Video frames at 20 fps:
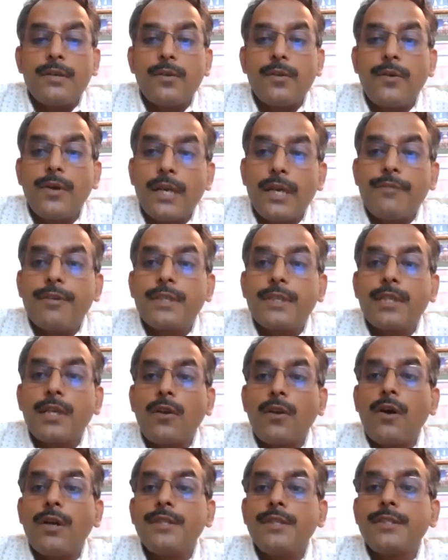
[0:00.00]
wherever the
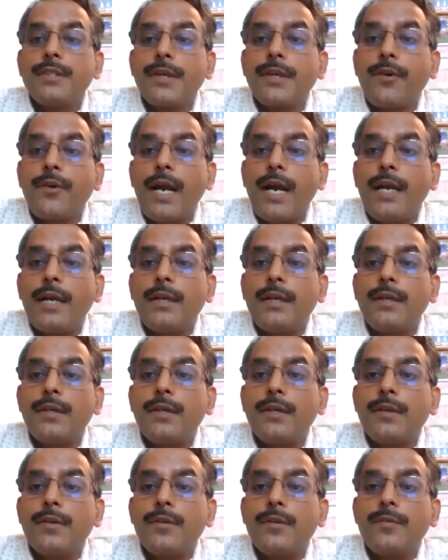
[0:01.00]
law is required,
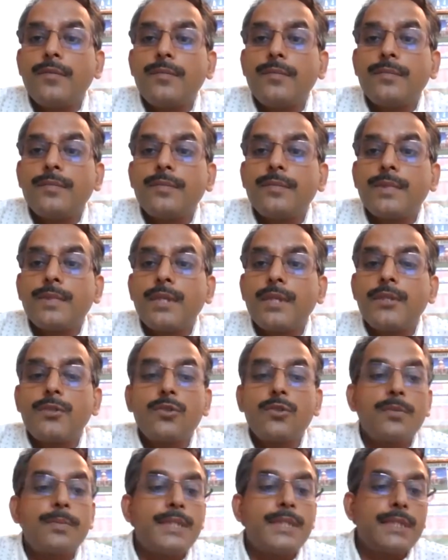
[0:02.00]
it
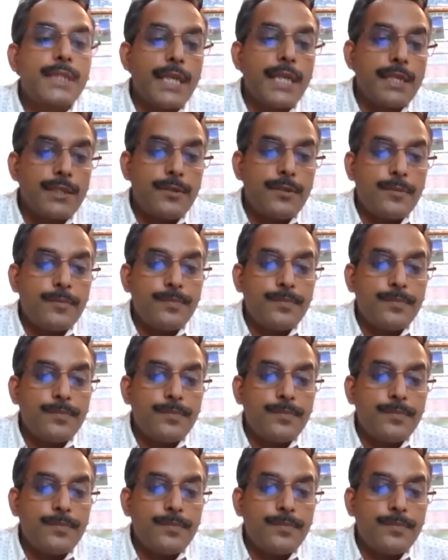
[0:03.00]
should be changed.